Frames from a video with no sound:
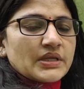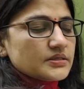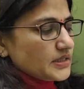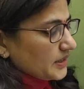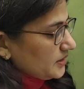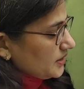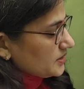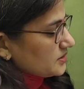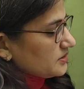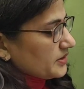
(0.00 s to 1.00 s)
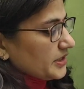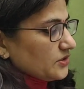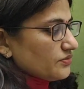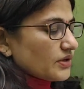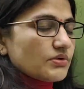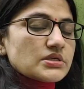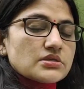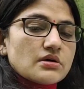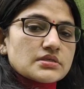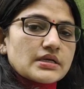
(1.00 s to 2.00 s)
Second is radio
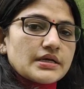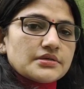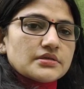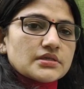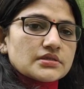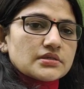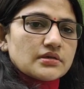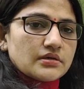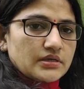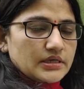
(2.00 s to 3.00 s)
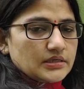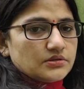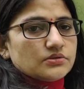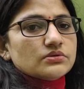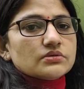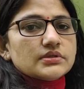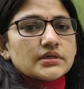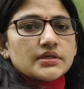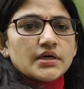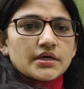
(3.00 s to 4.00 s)
frequency oscillators, and you know
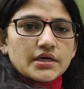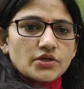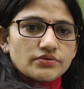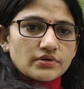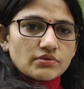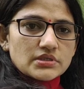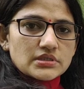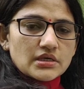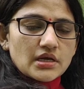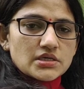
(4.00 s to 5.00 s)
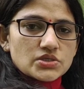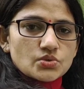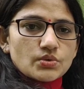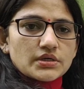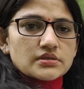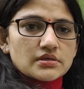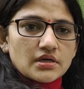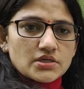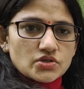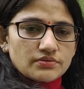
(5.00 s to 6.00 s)
the radio frequency range. What is the
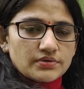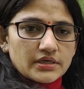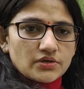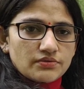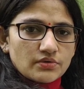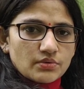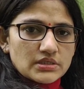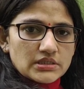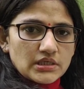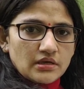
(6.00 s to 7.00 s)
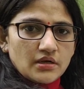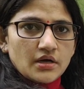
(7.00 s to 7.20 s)
range of radio frequency?